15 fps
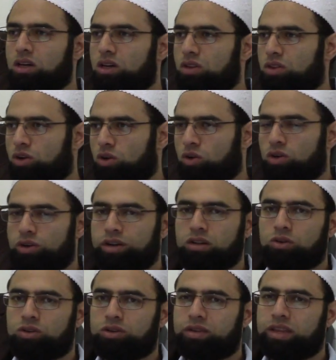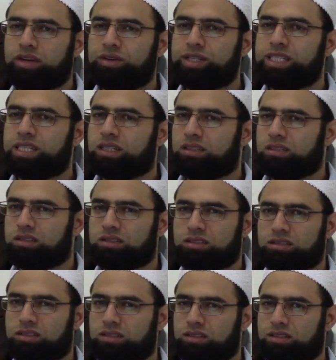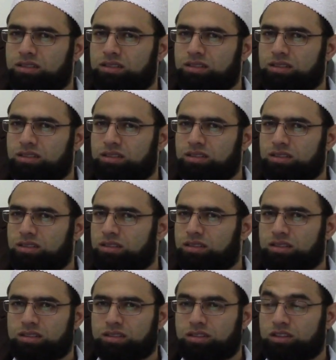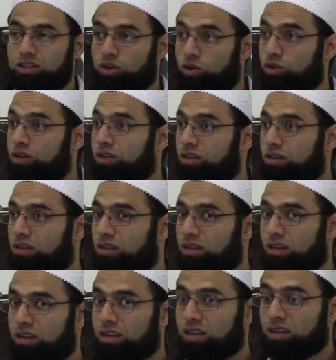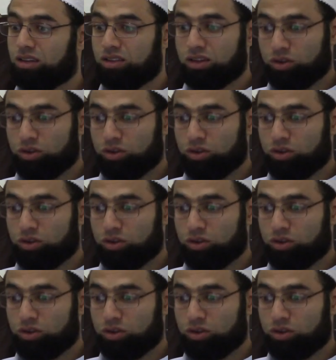The oral or the written? Oral. The oral. The